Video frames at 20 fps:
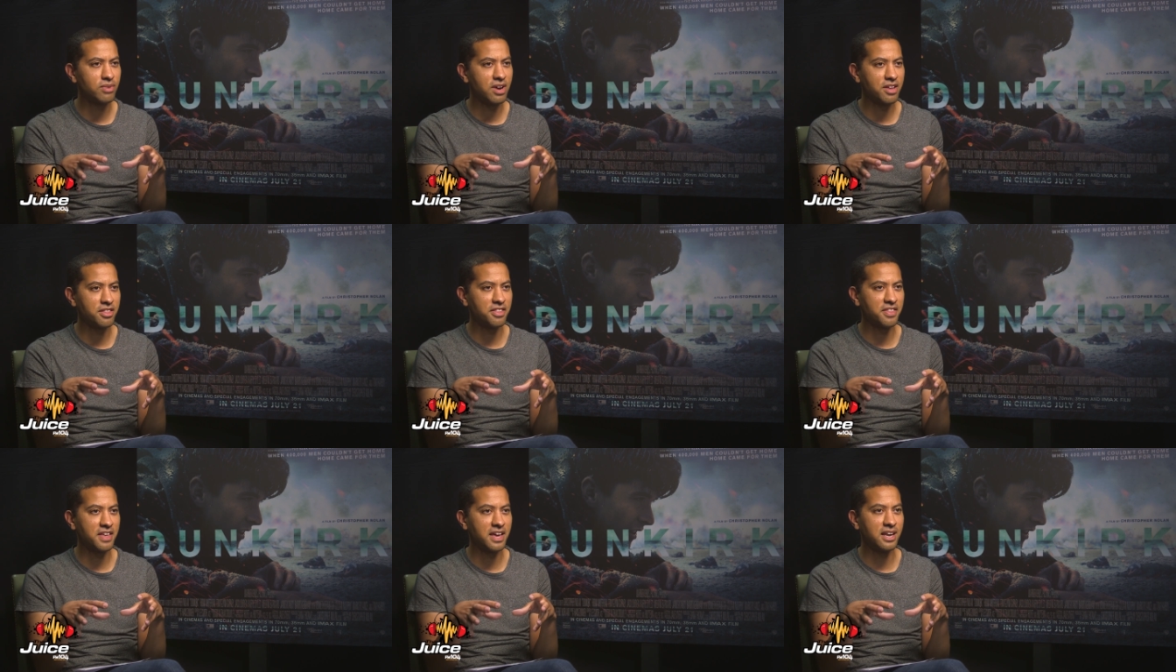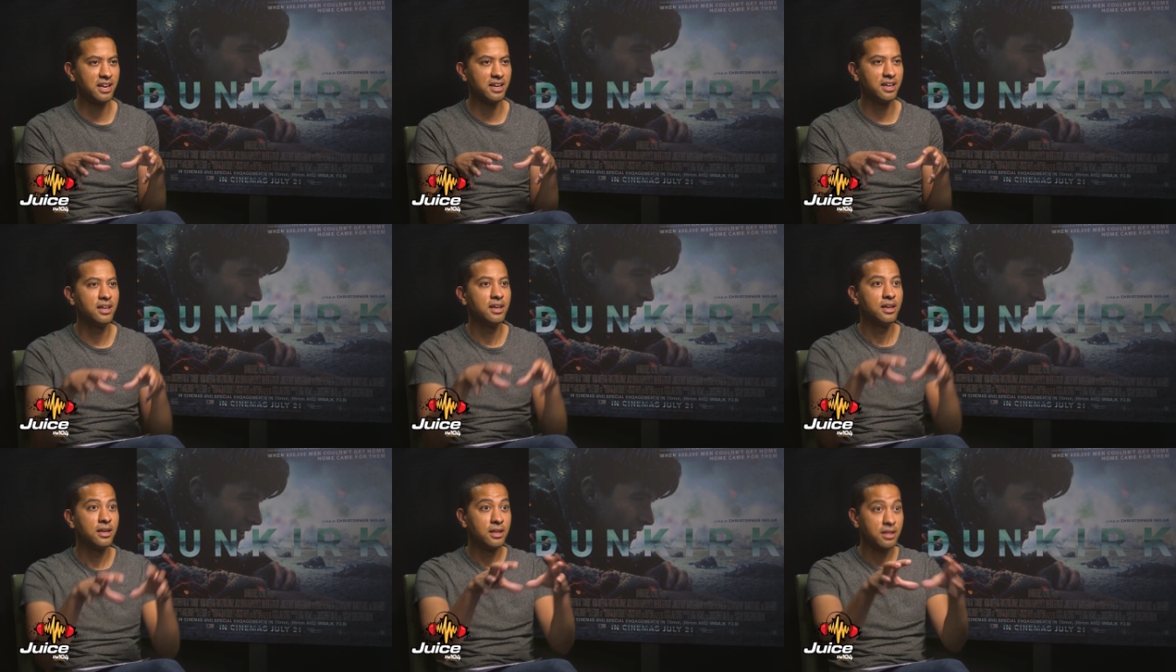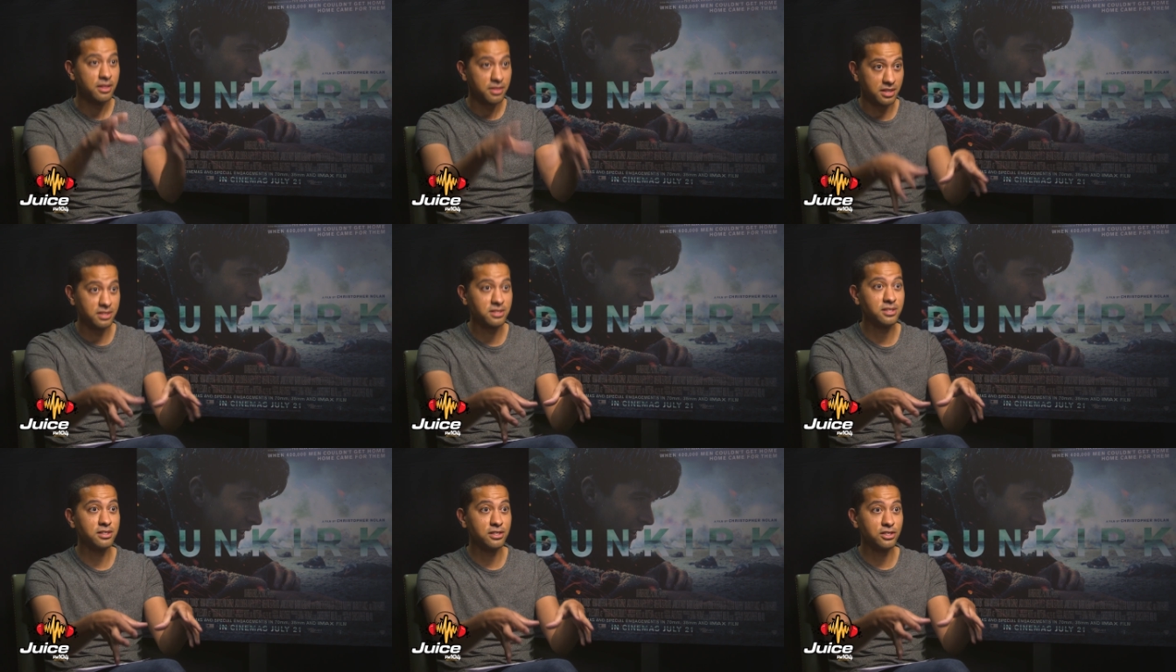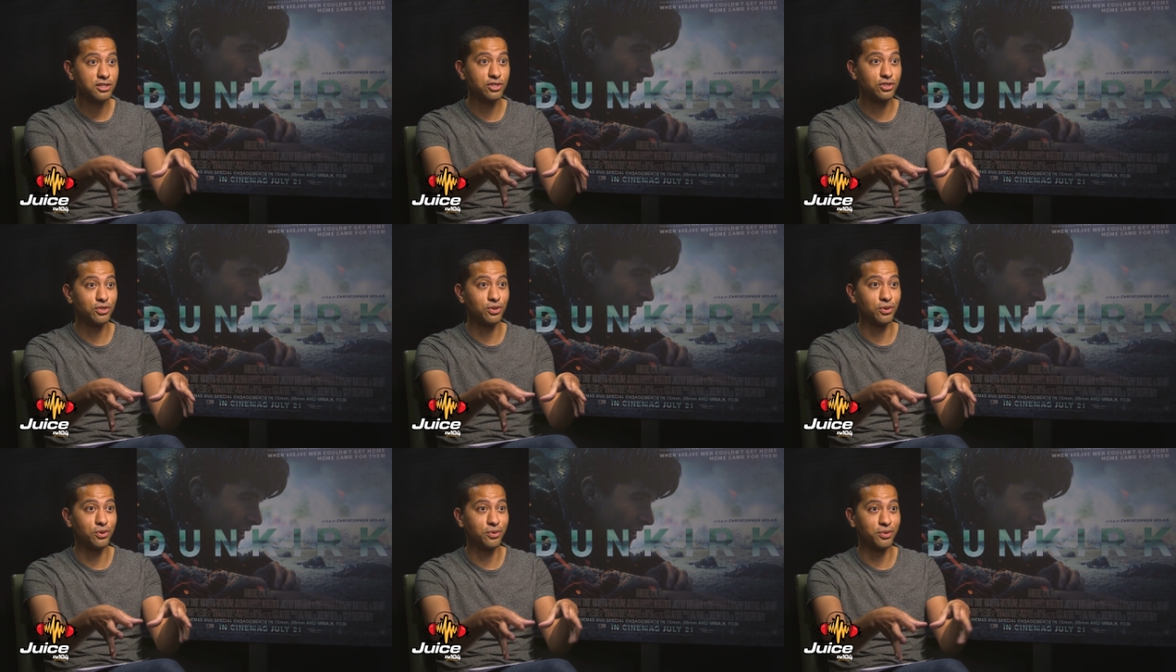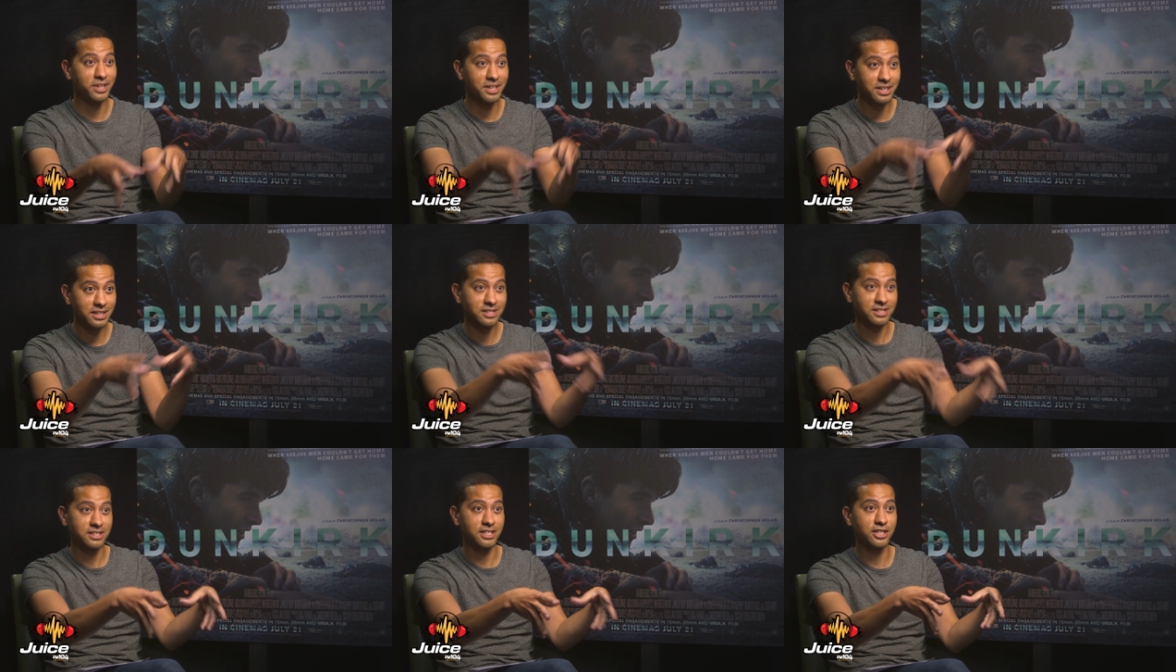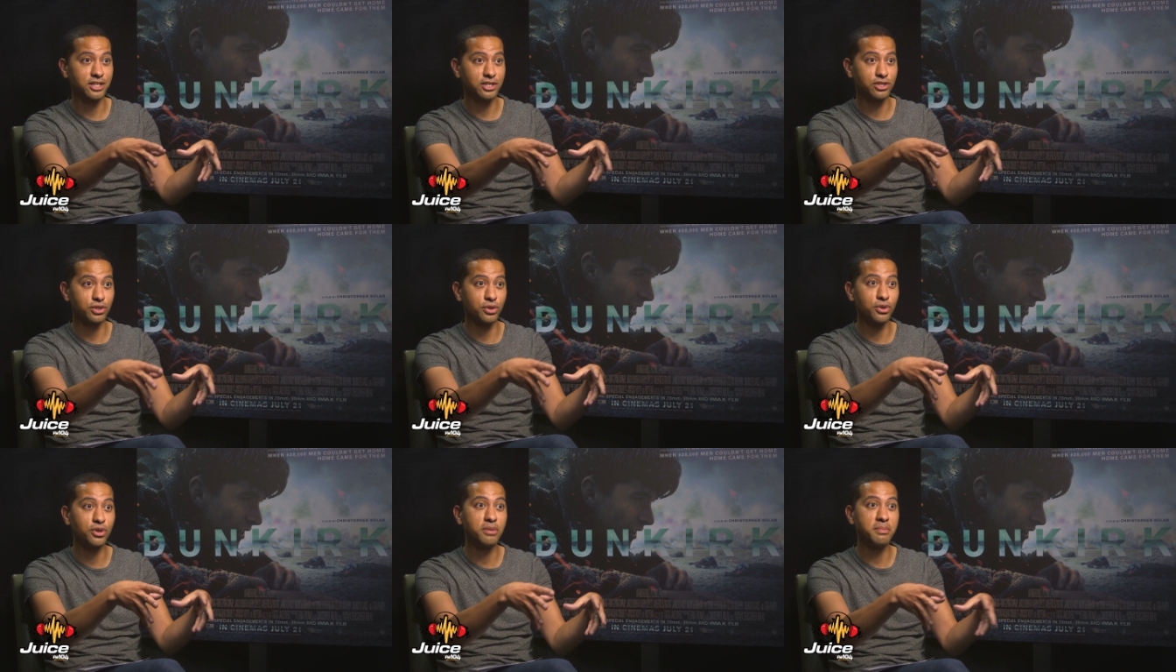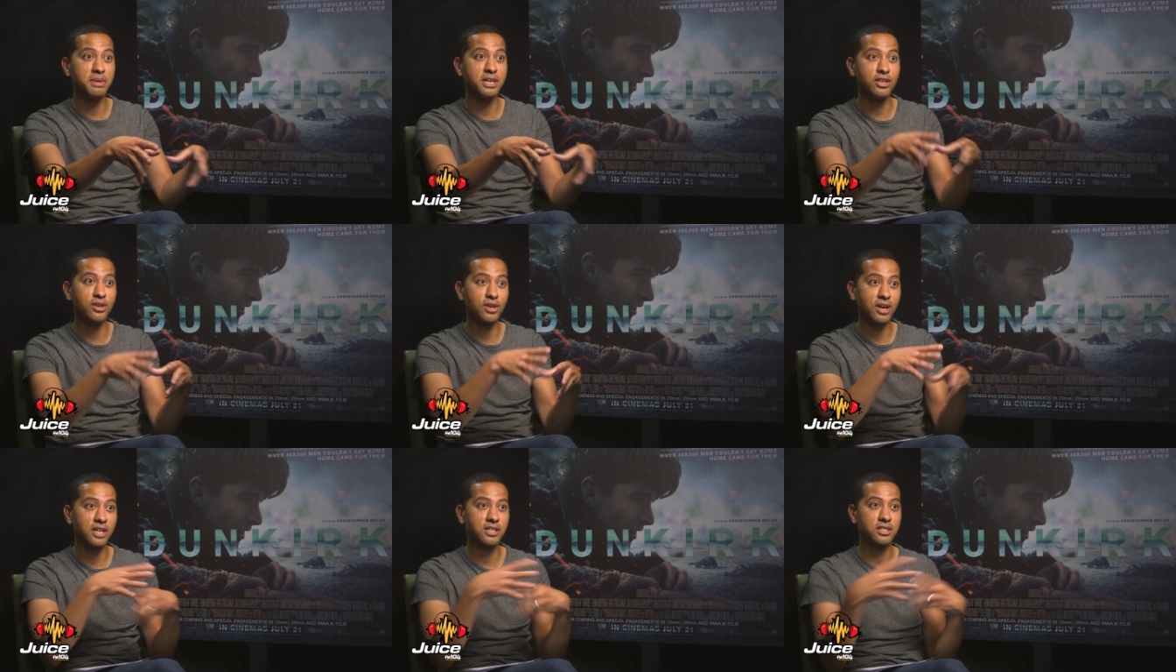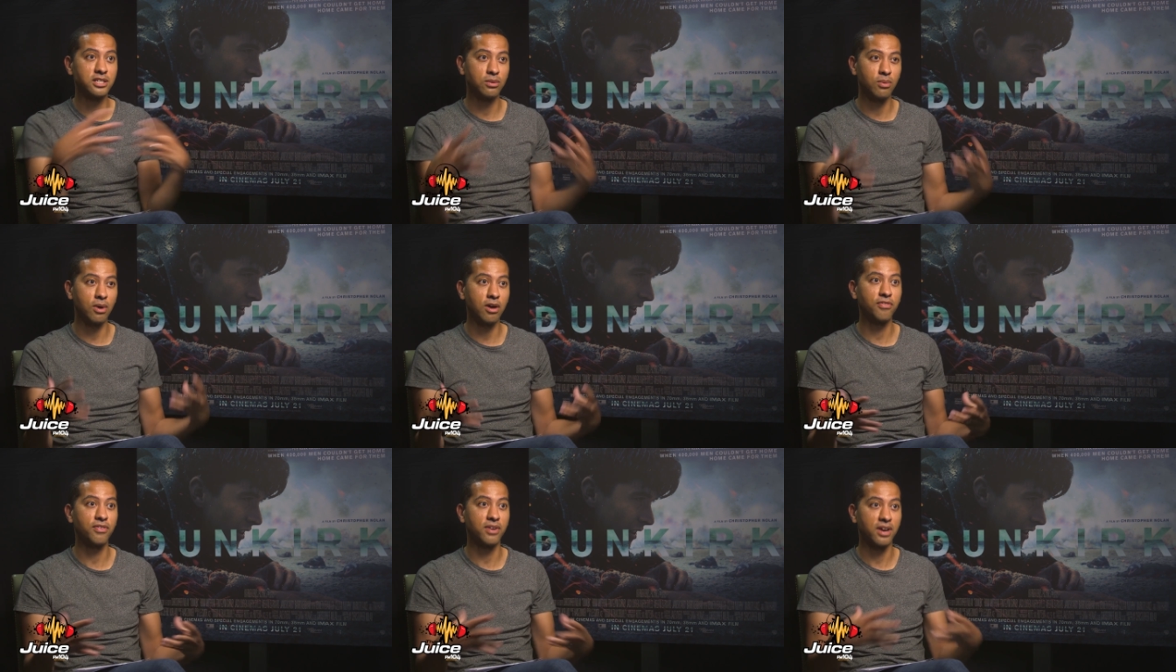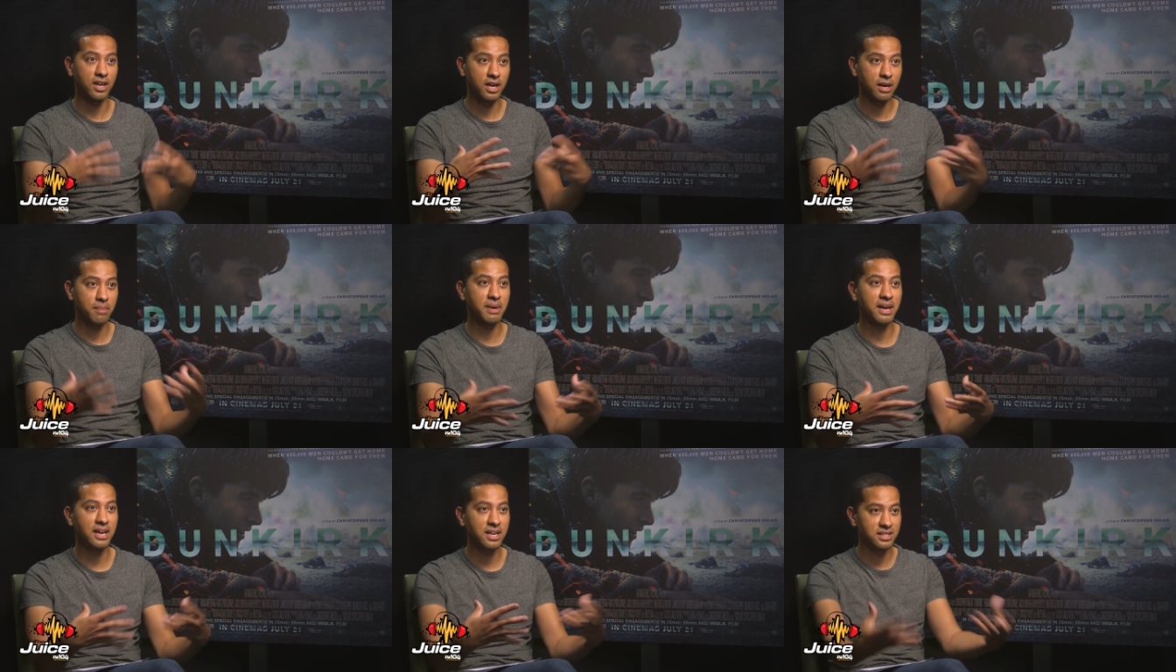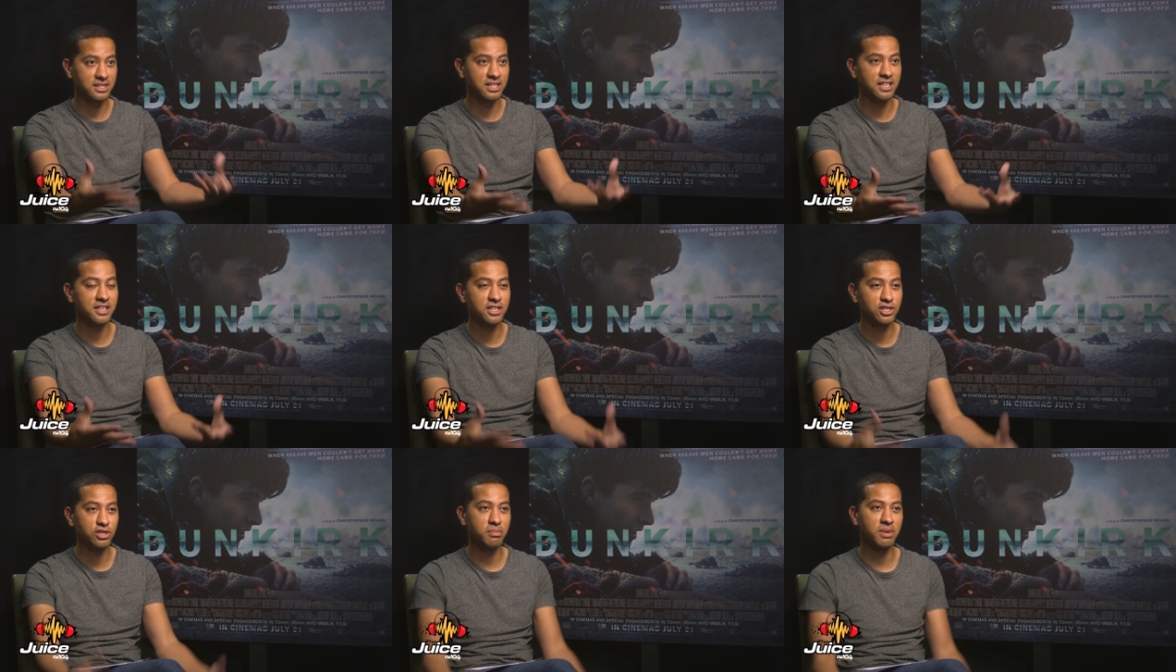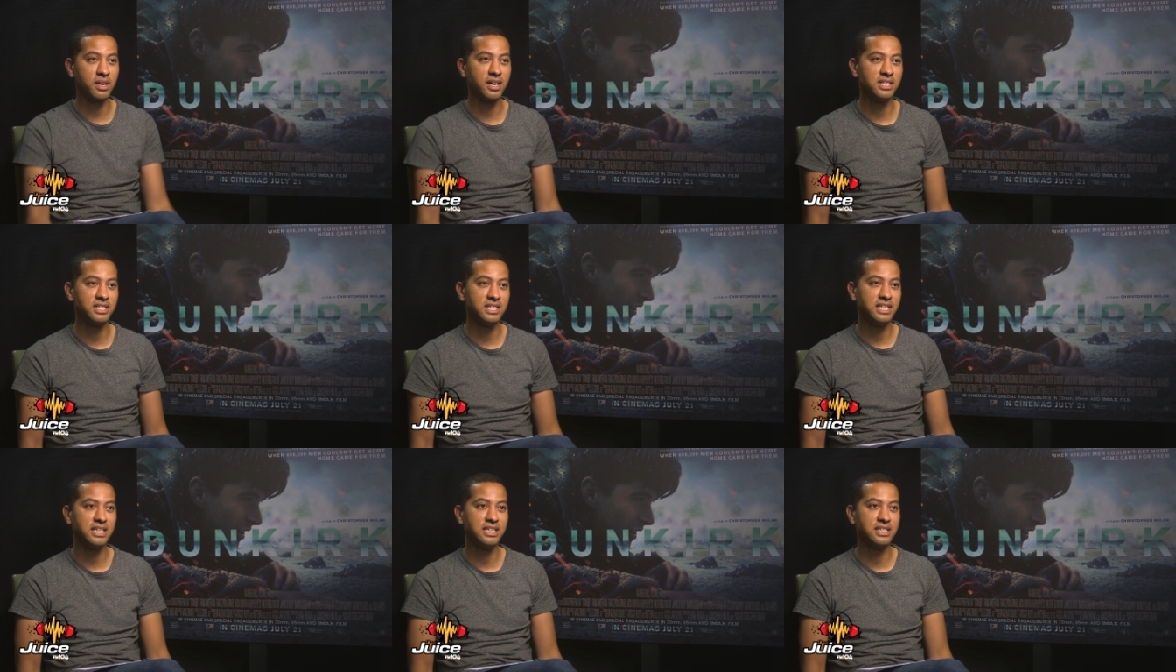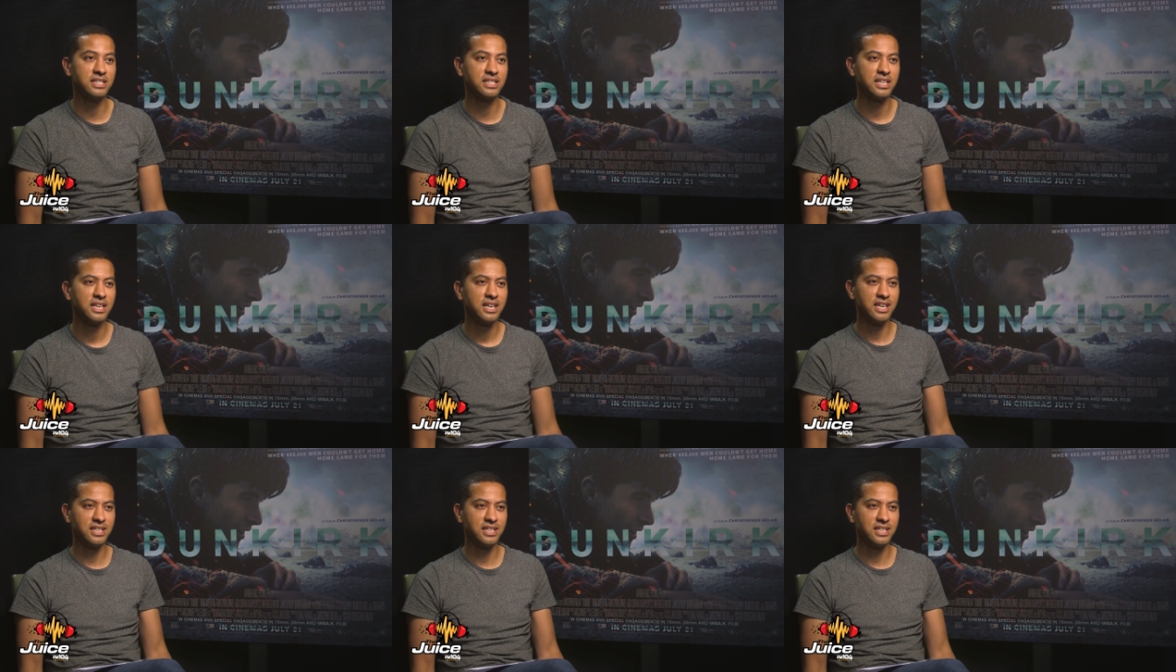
rather than this is a story, stick. Do you know what I mean? You got to go off and kind of go back and say, these are my ideas.